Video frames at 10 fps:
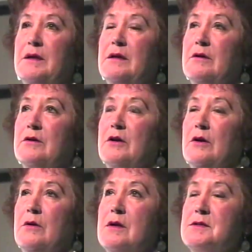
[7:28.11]
of bed, I'd go
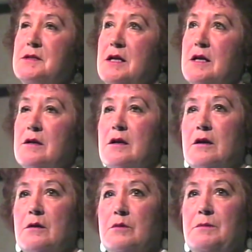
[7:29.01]
and stand, and
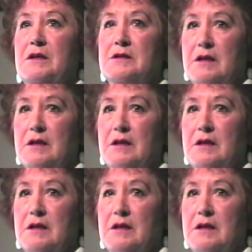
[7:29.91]
I would be